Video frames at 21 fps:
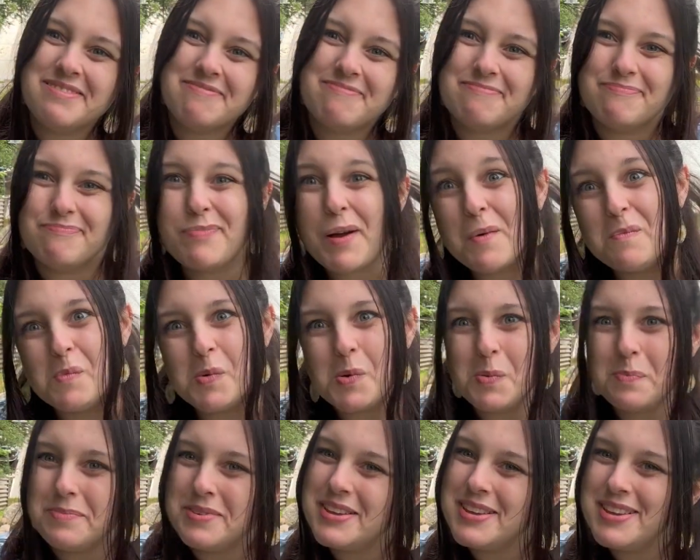
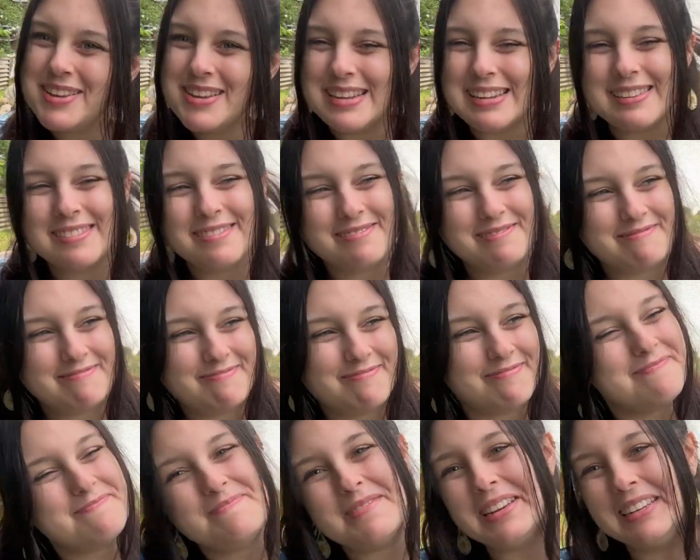bumblebee
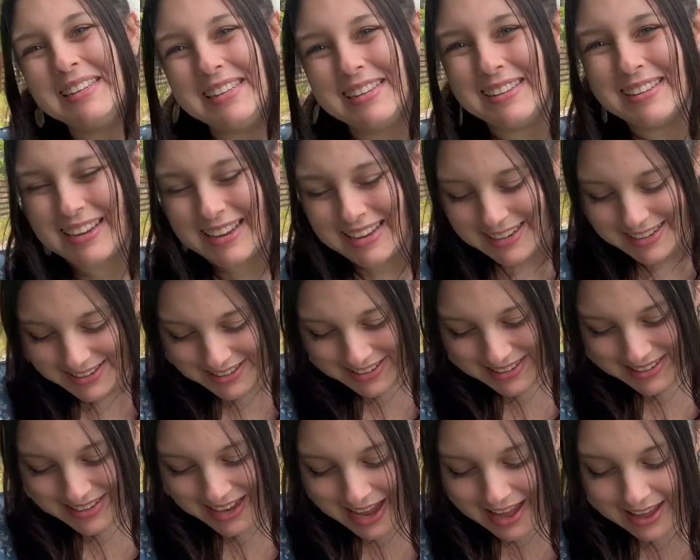Mill Hill
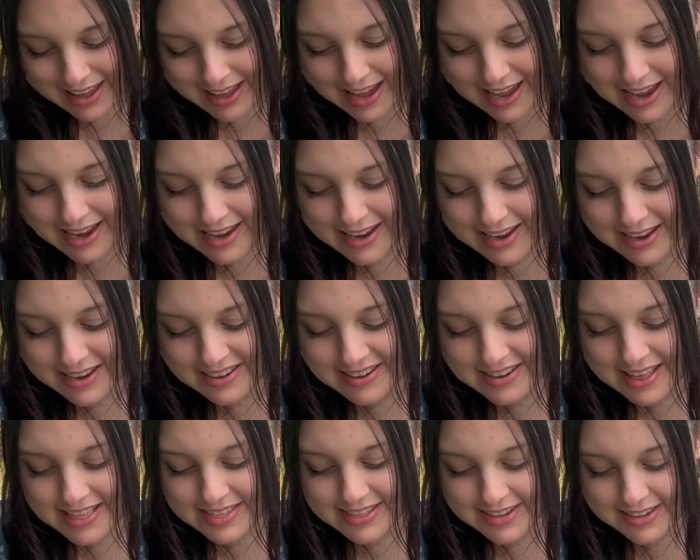kits. And
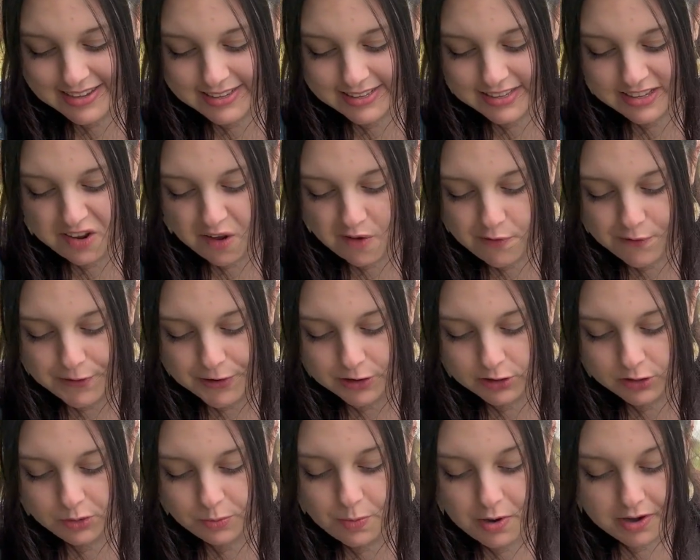this
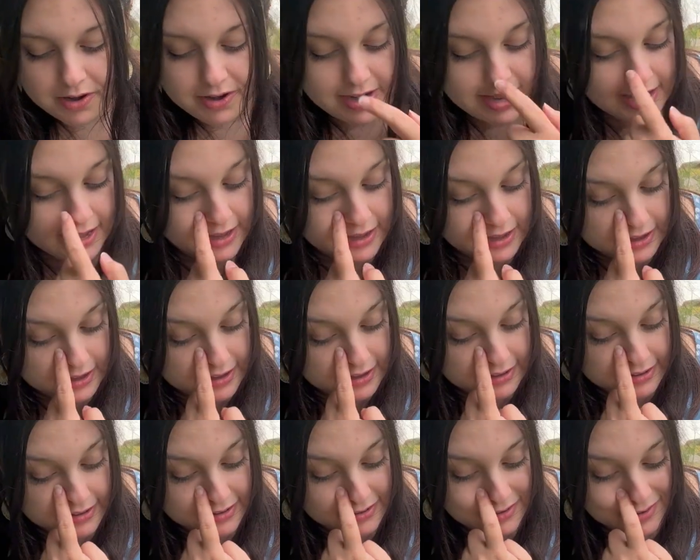first one
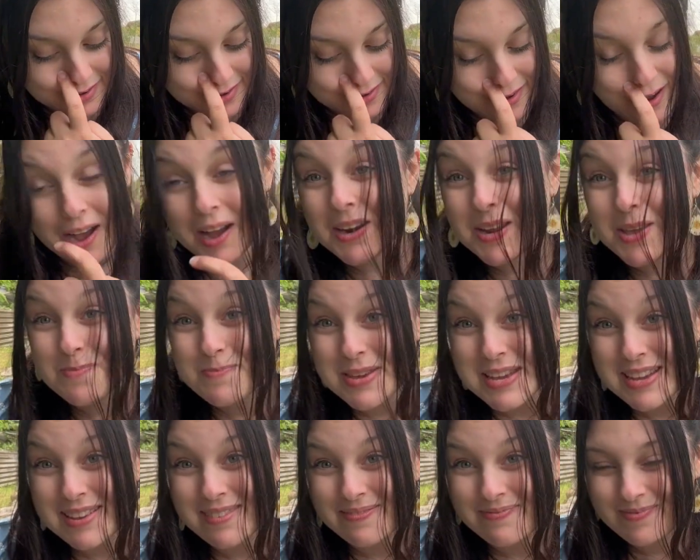is
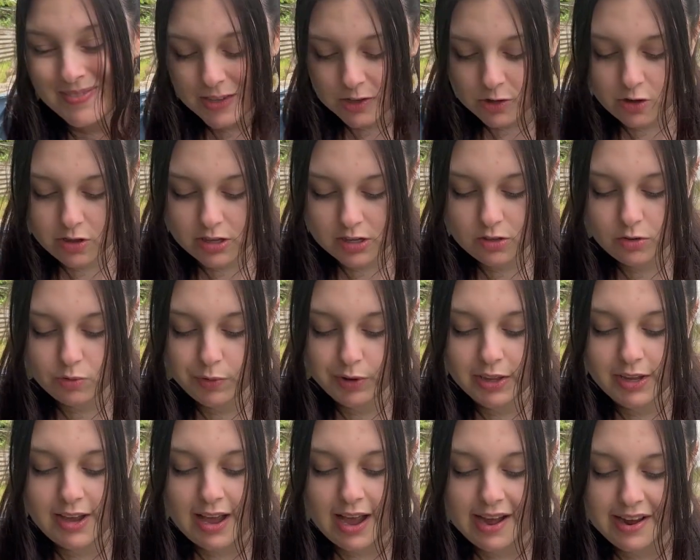Honeybee. So this
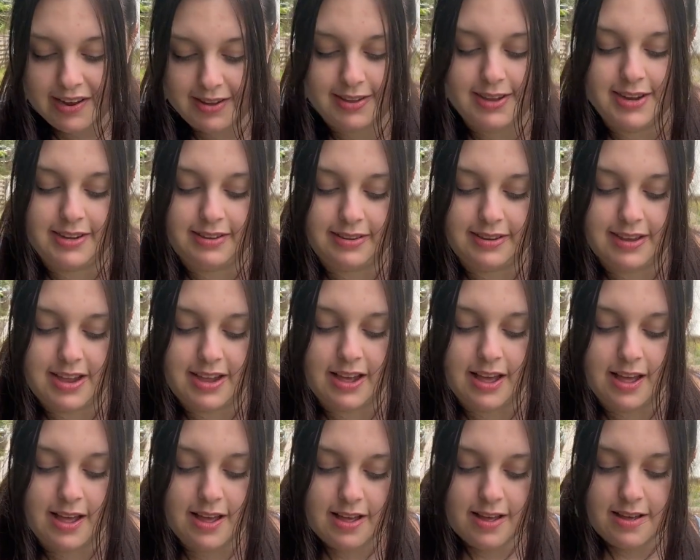really highlights like
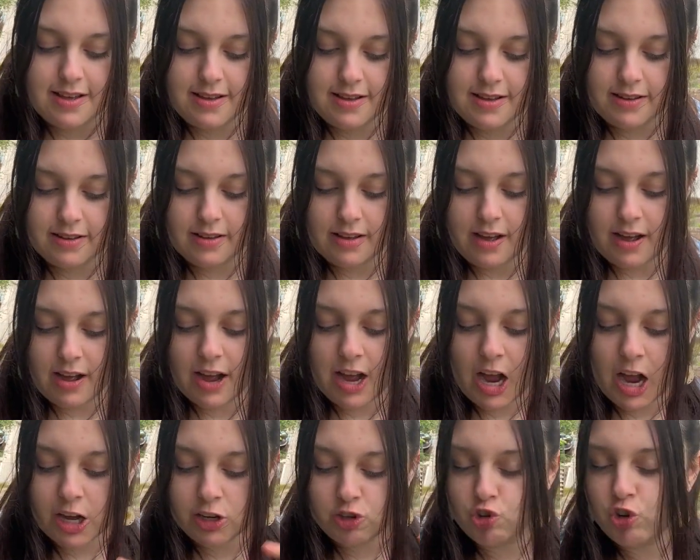
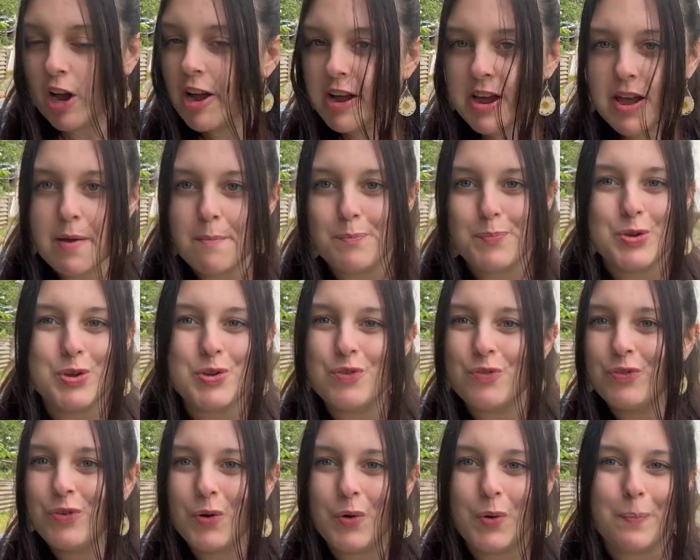a giant,
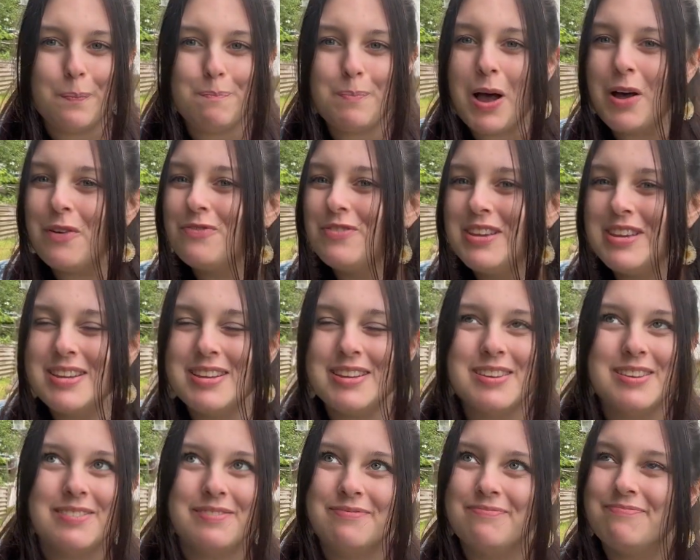beautiful,
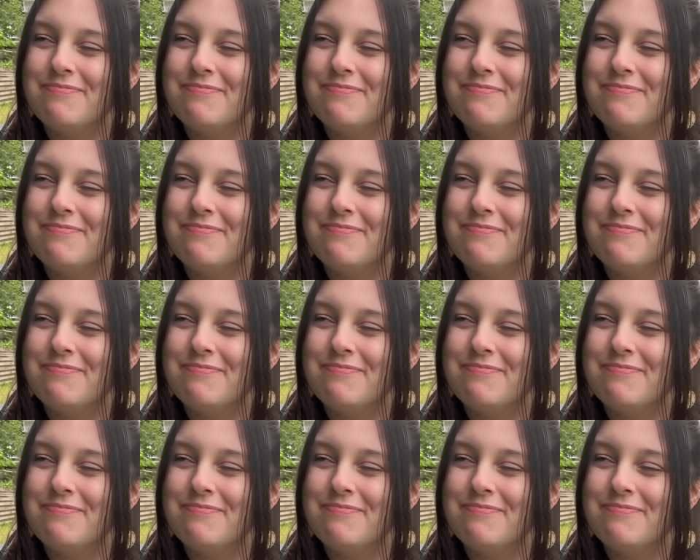puffy